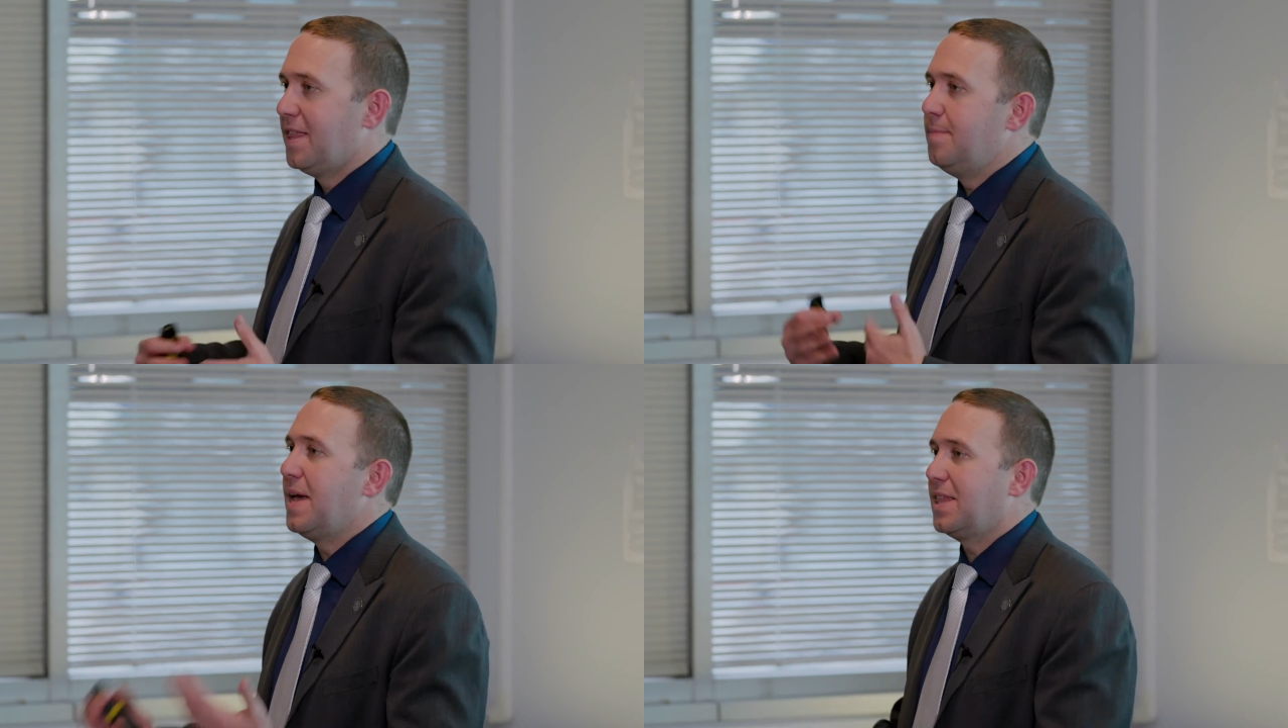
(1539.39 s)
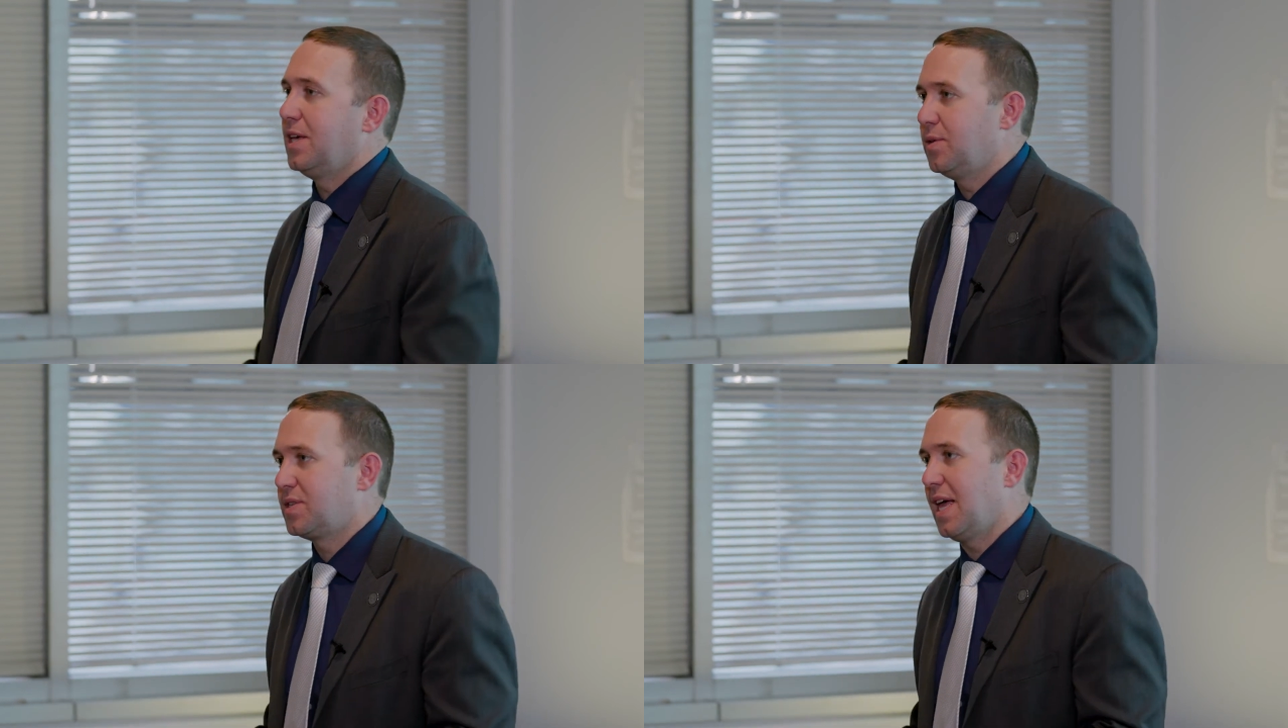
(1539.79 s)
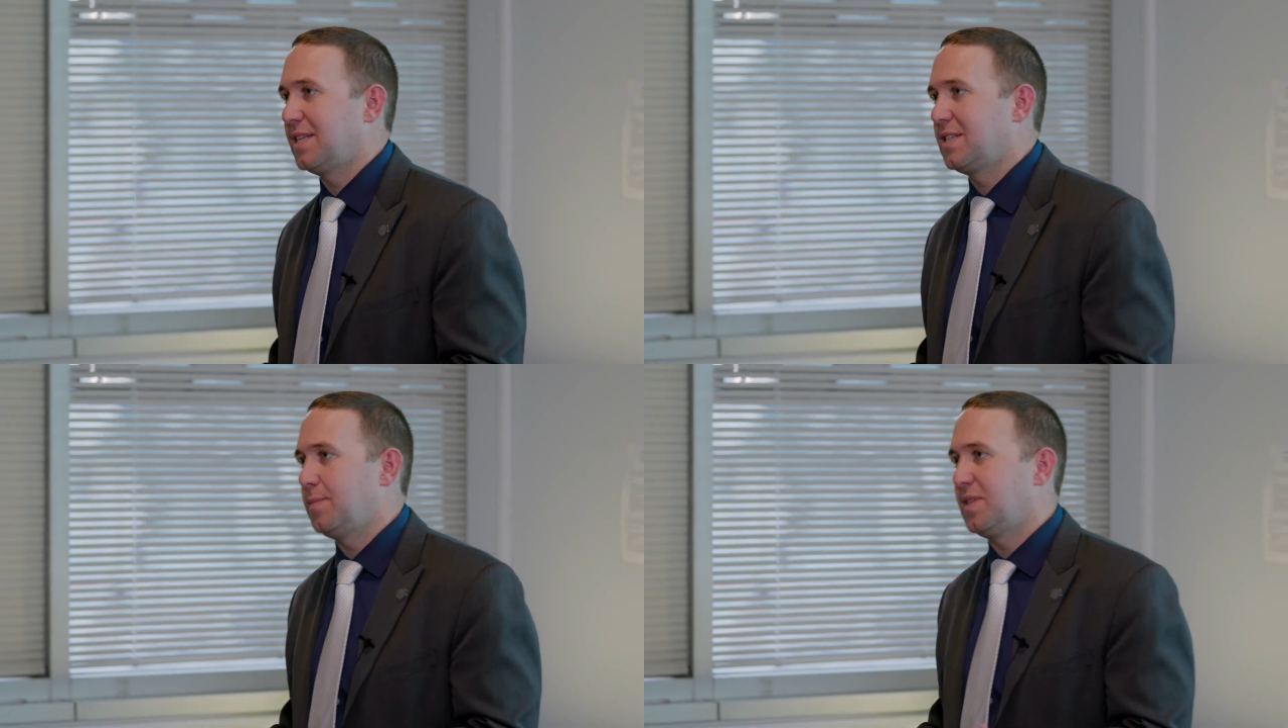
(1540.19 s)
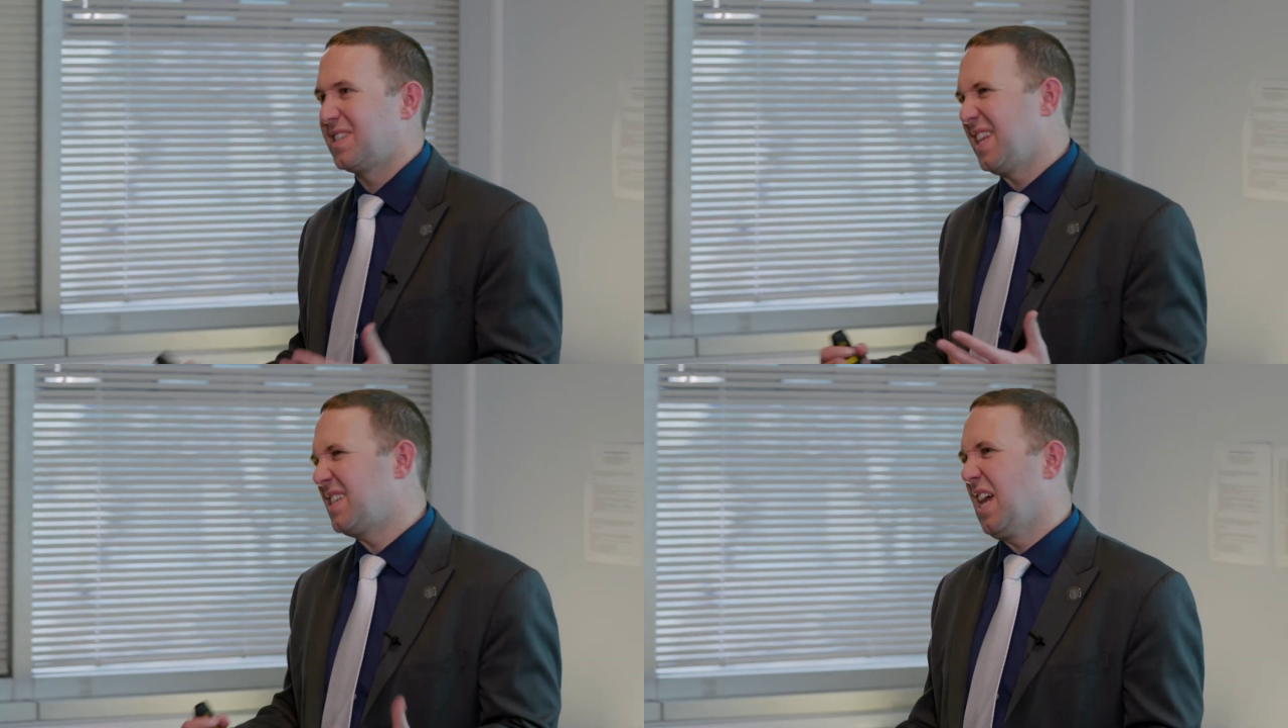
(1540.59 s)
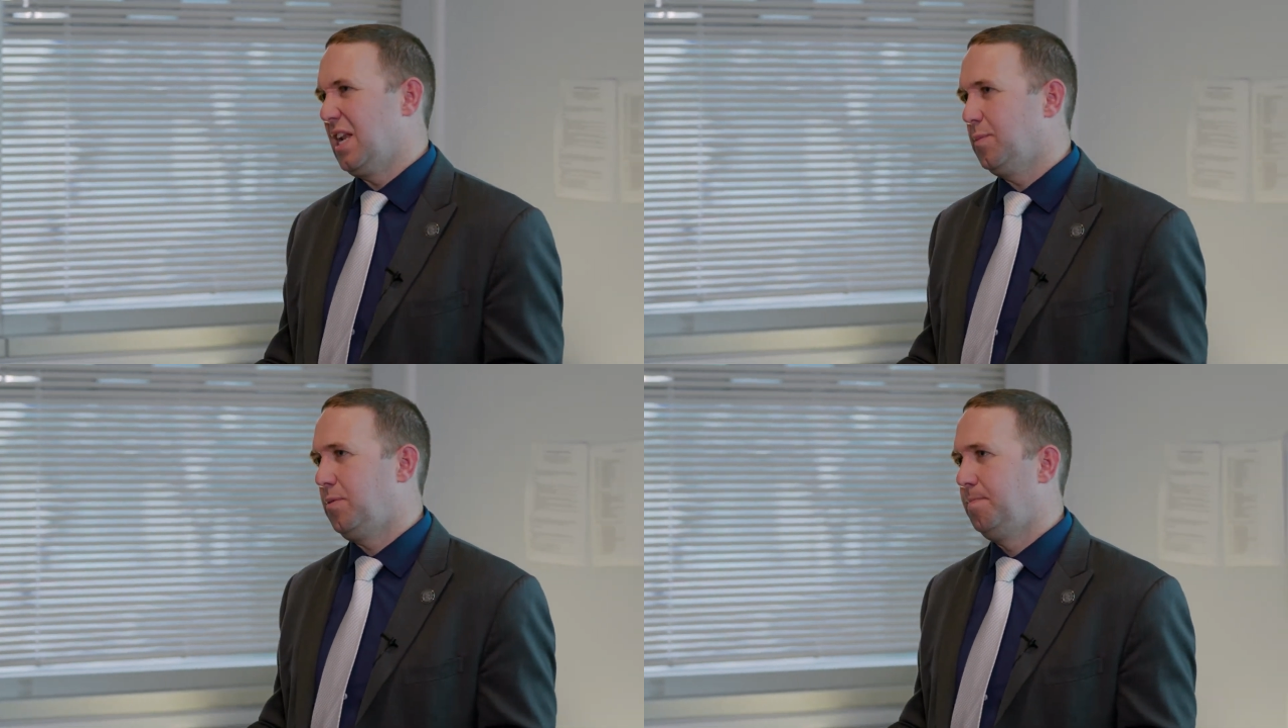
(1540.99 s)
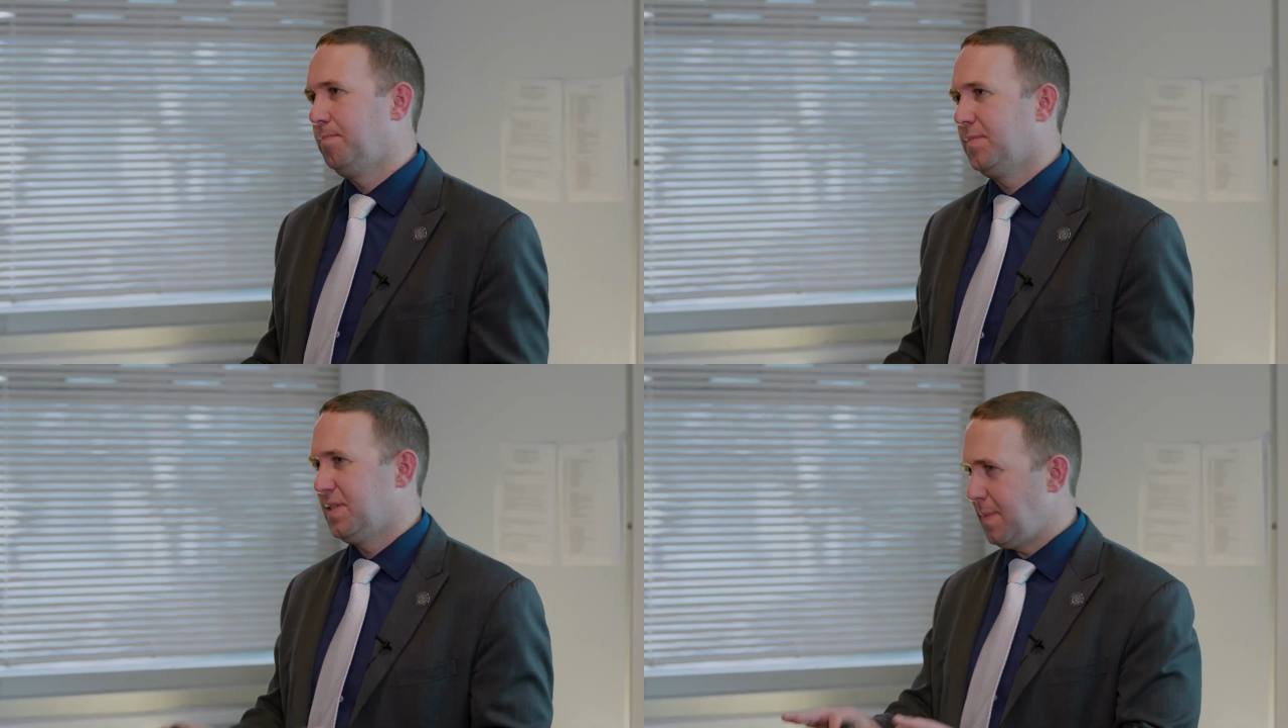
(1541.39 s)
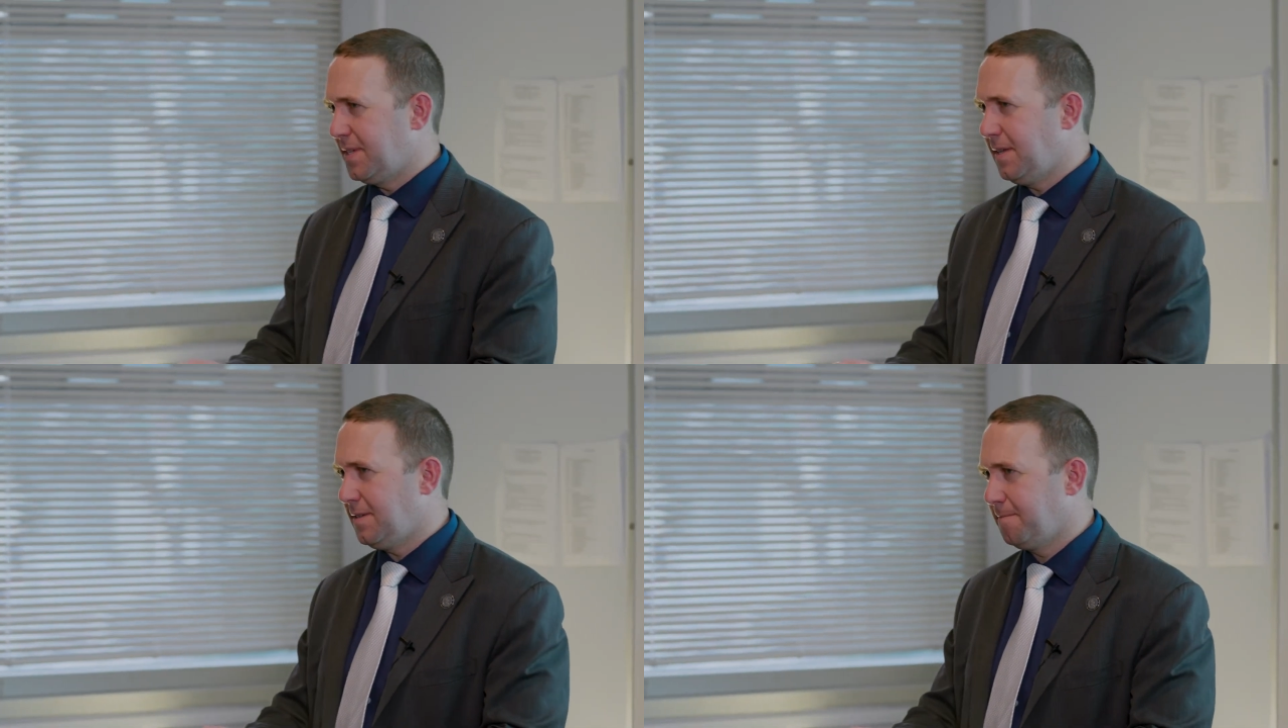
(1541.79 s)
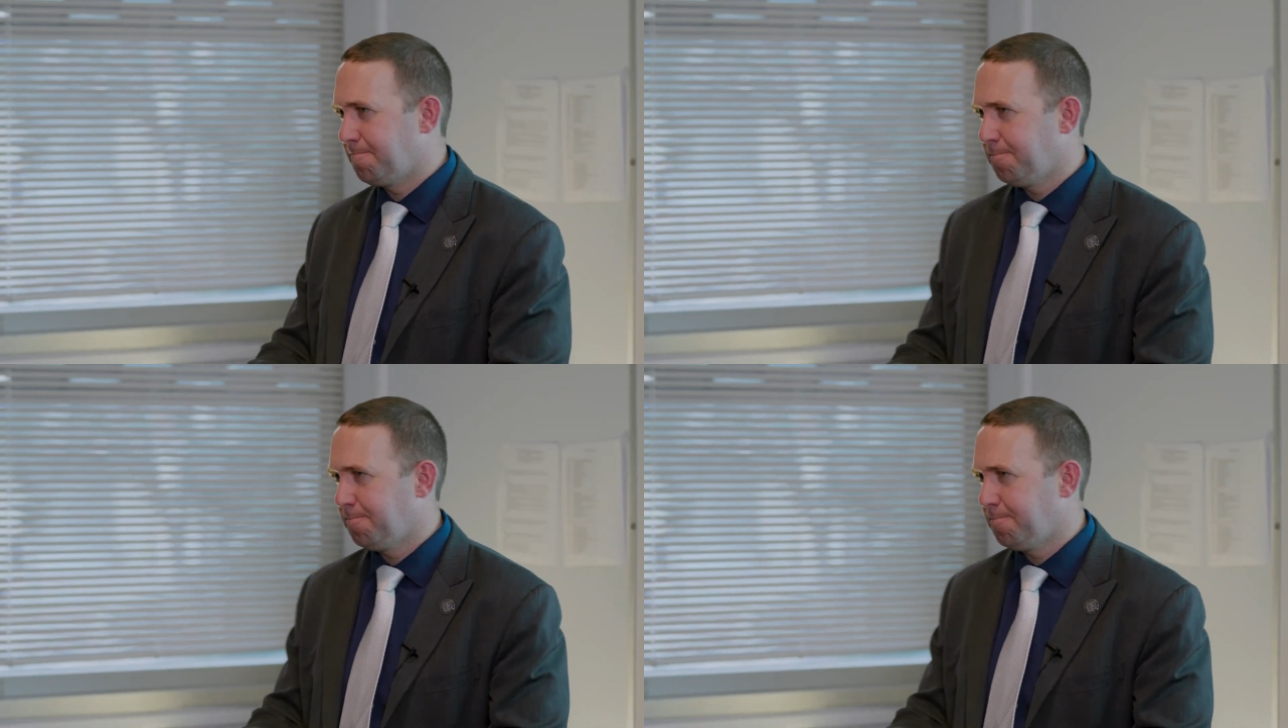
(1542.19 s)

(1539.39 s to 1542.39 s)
that make the use of that substance less tenable. Does that make sense?